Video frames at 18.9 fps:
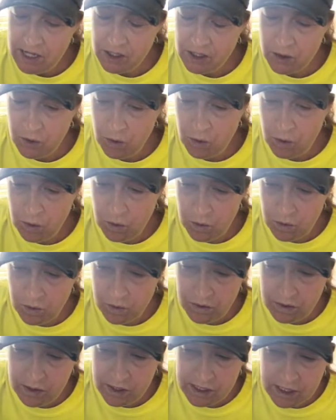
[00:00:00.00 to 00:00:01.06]
high school
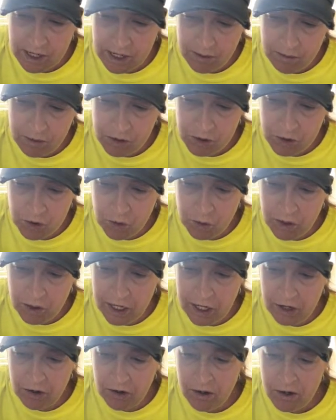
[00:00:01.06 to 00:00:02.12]
this coming school
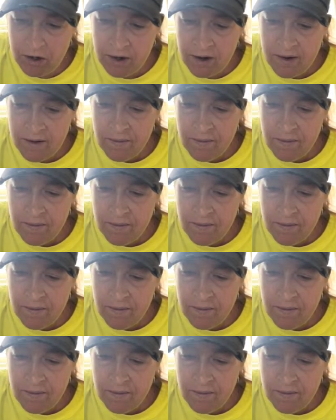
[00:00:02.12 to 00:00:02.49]
year,